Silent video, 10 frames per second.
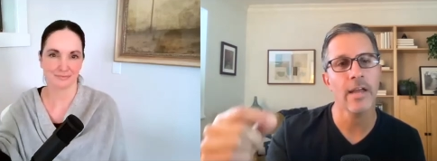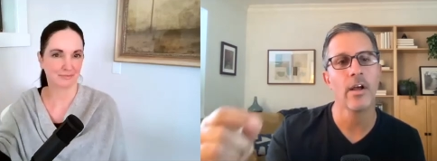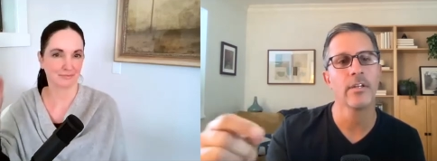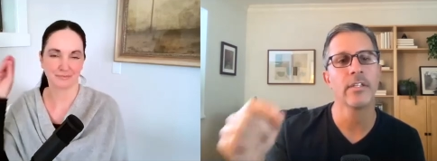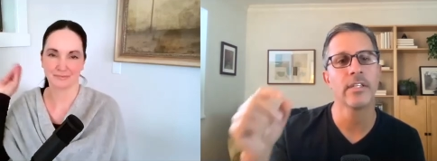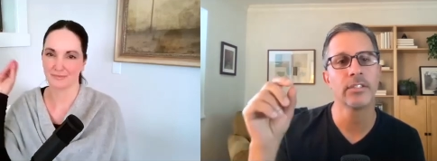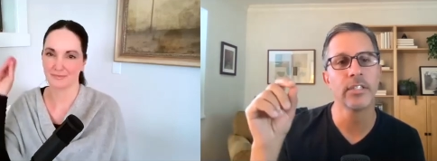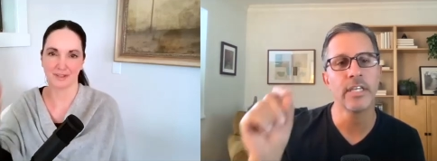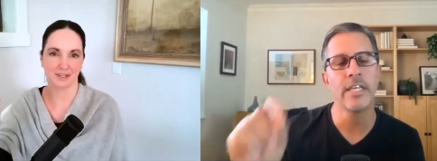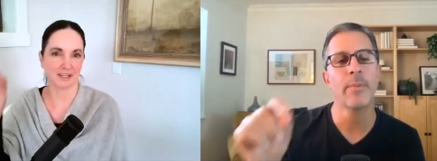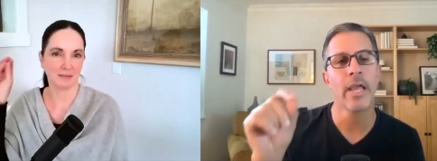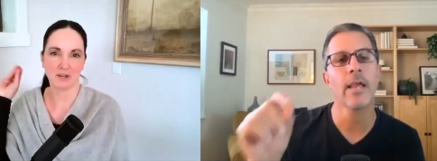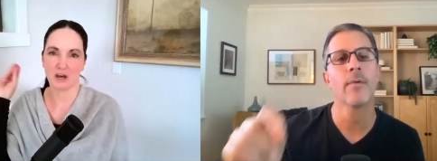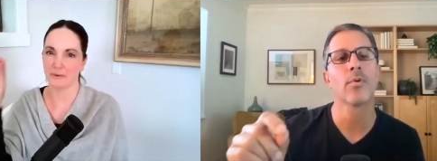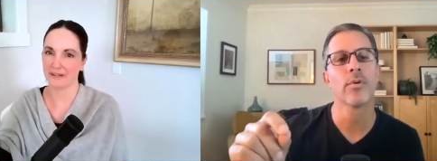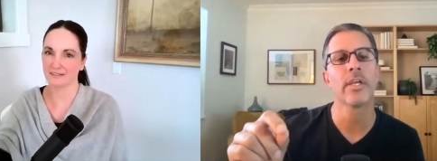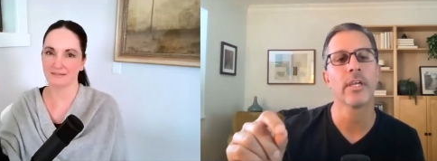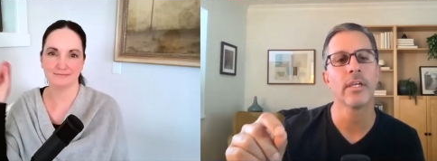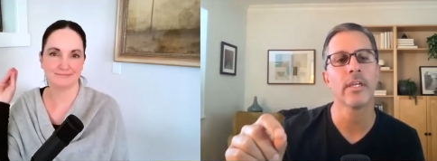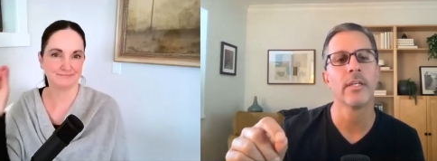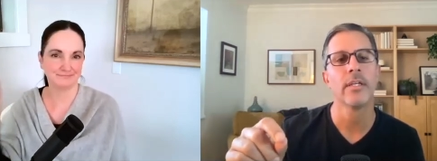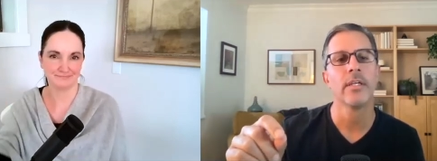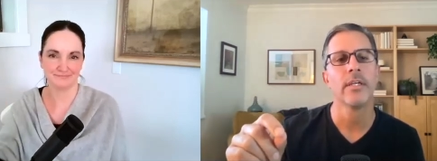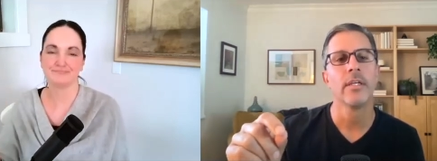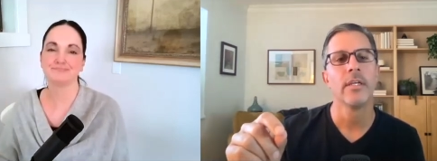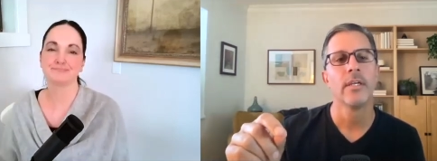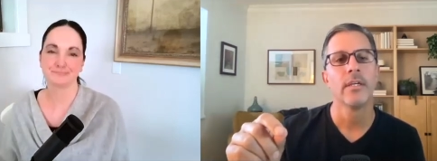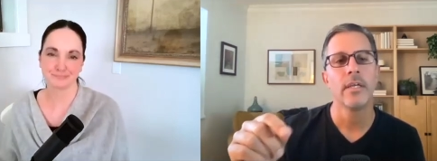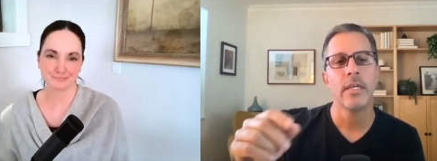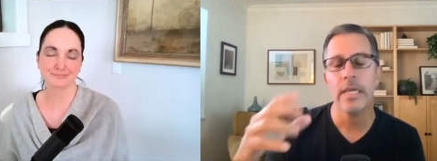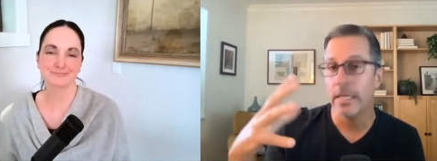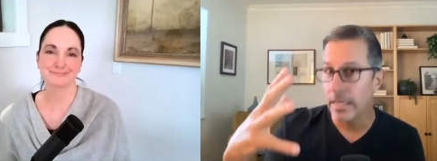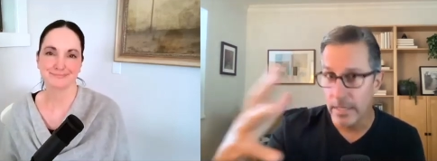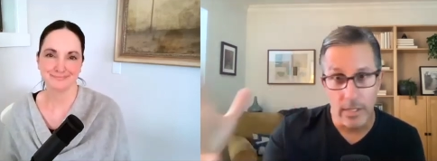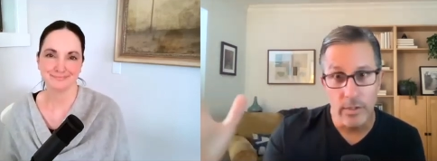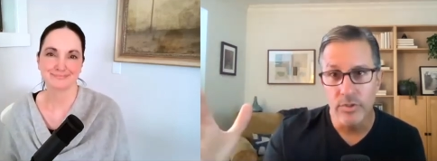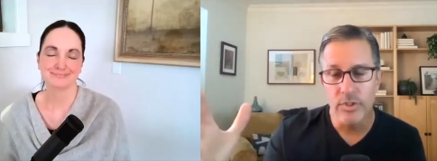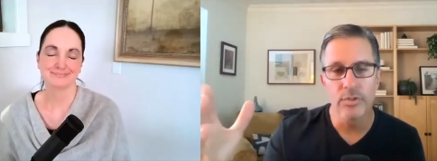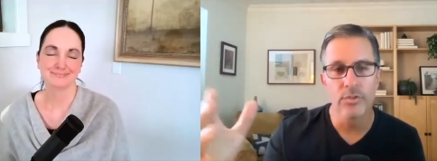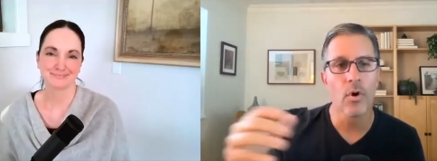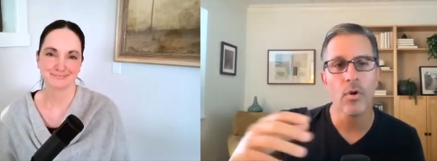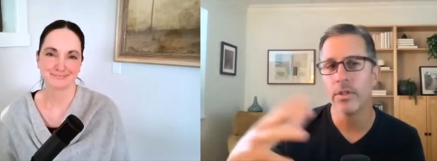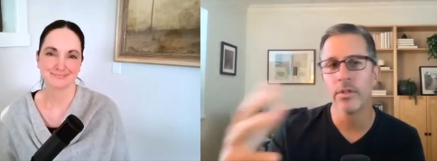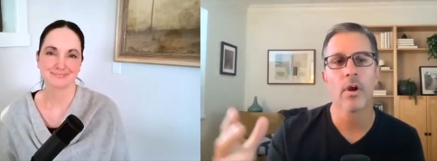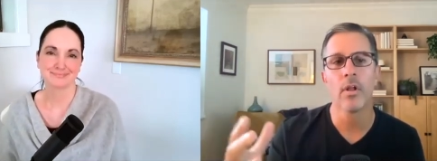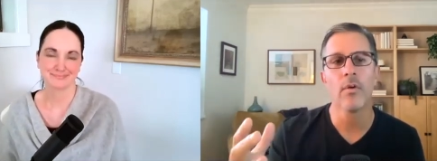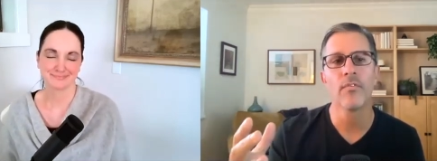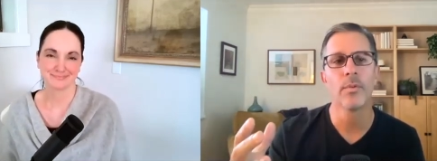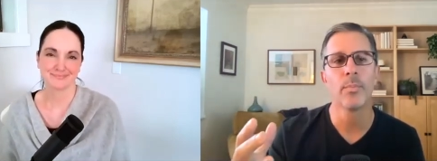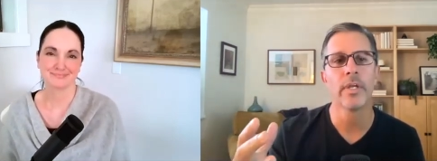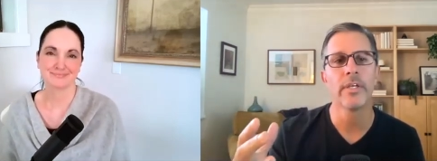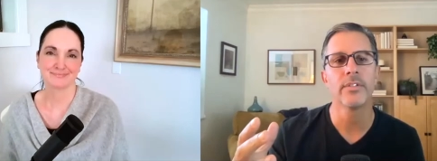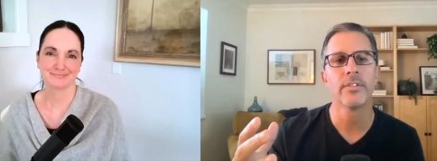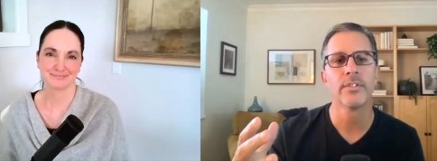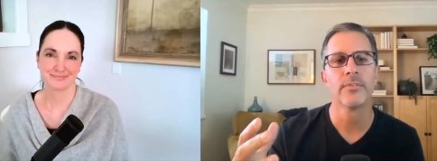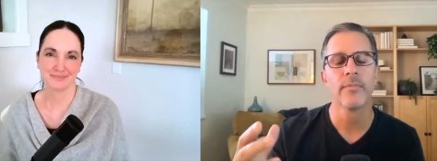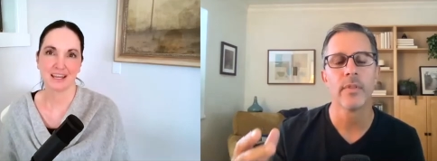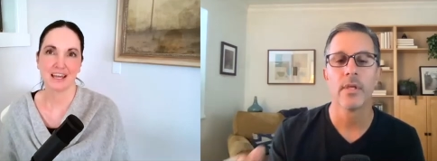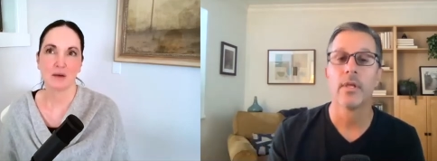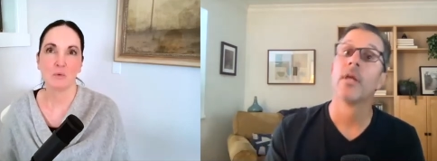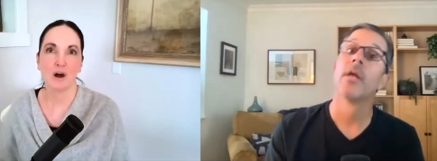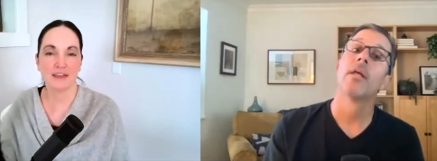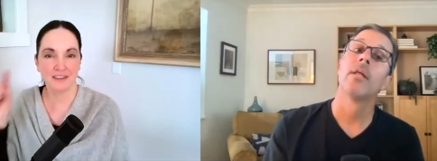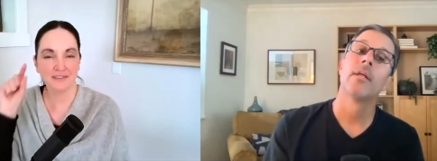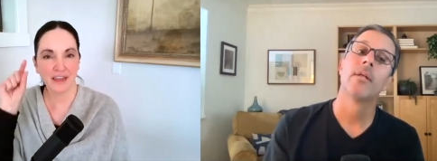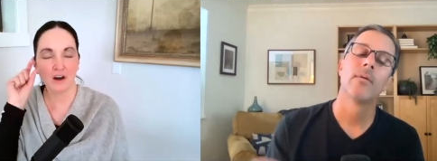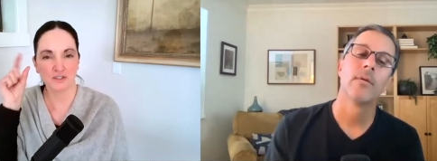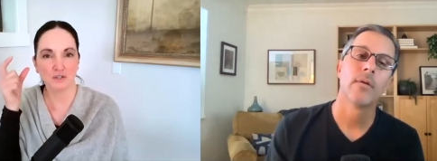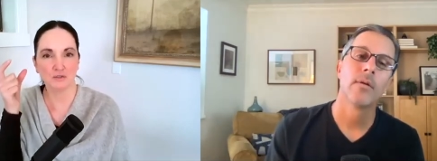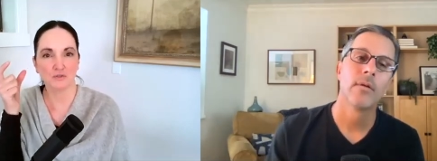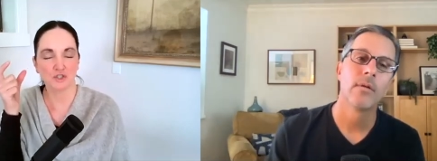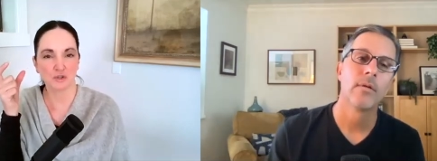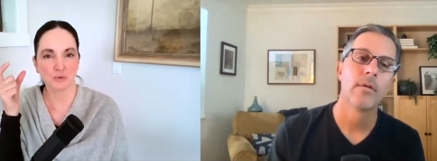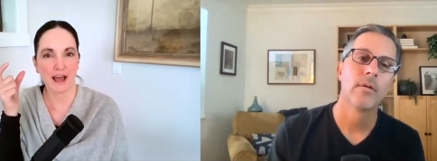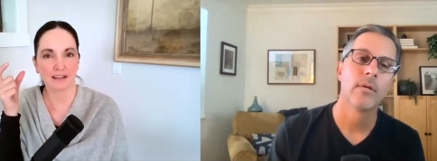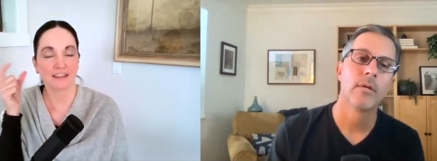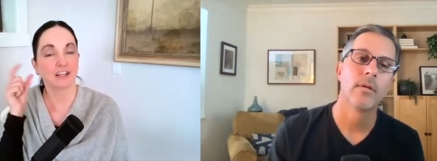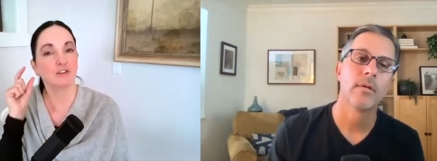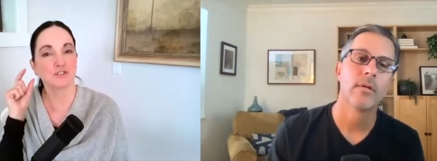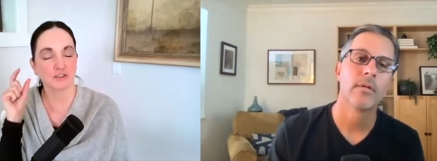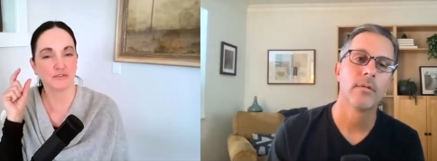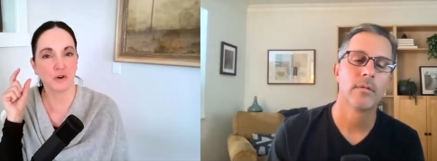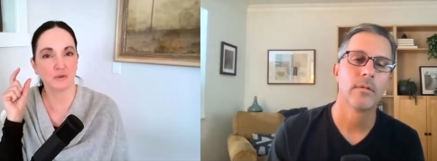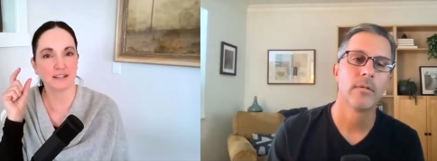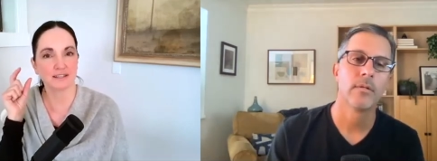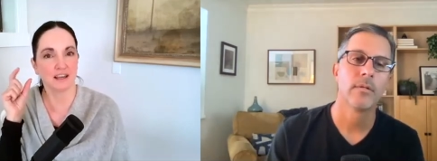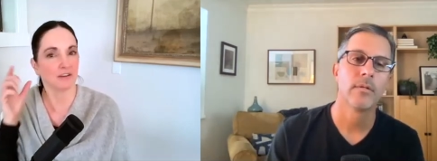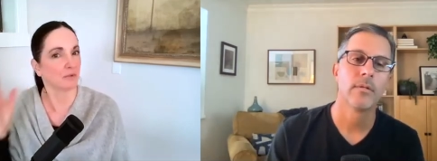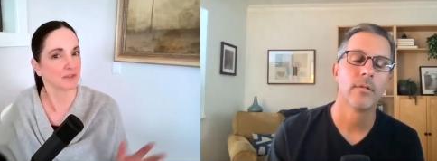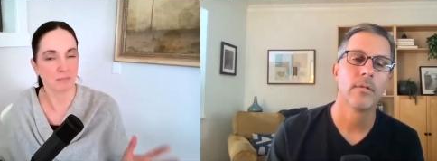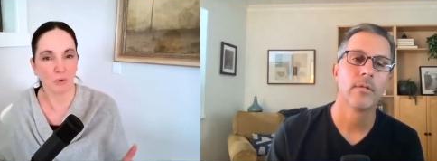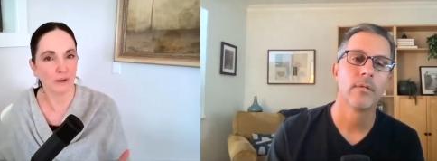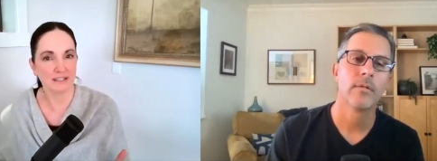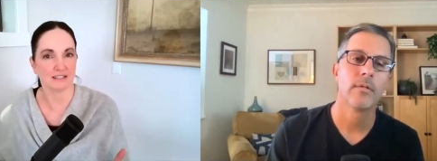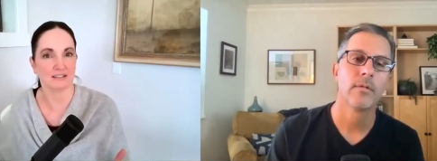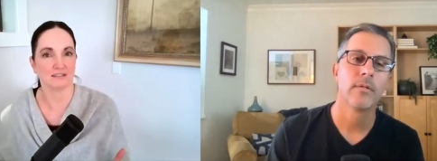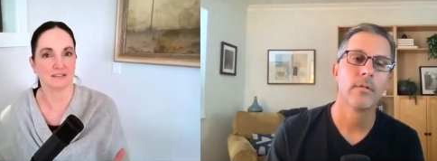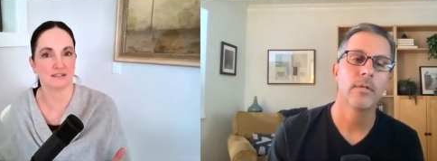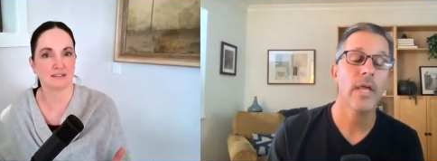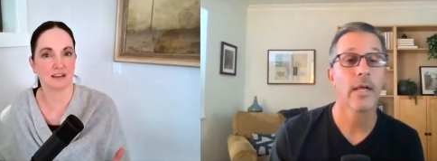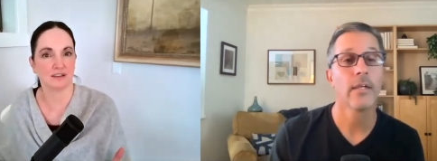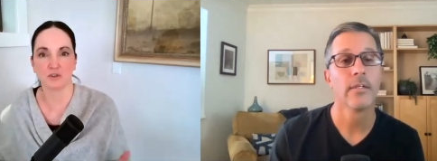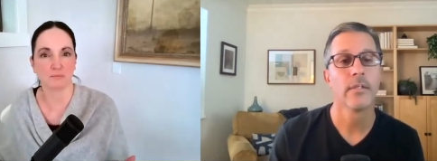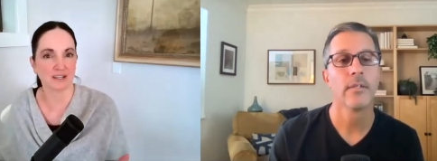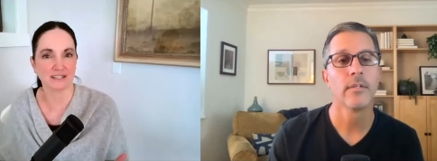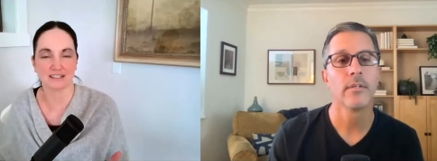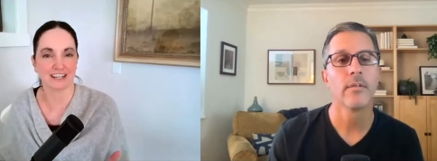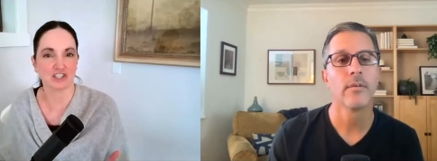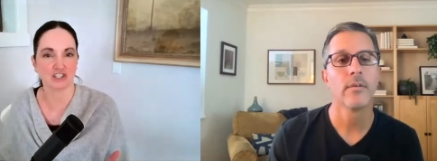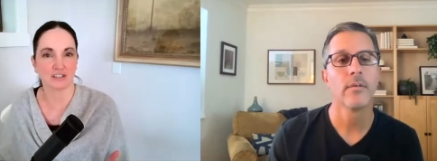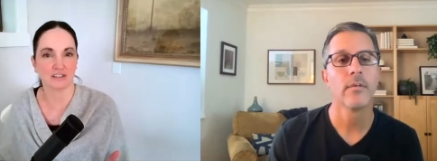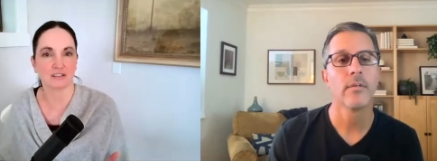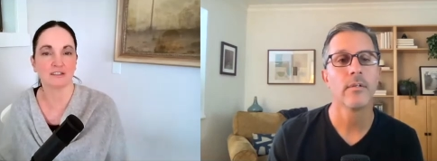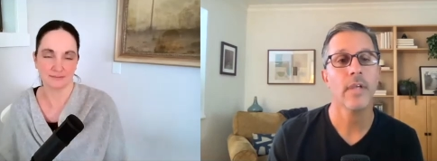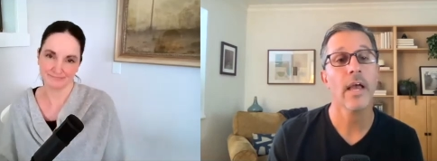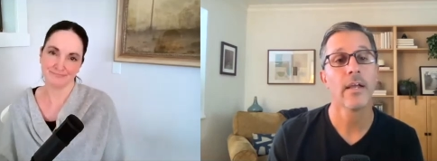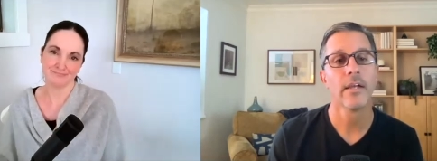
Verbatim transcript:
Speaker 1: on to this and keep, keep going. It. And then they lose control and they're all over the place.
Speaker 2: Well, I think they also lose track. They lose the focus of what the point is yeah. of their presentation.
Speaker 1: Yeah.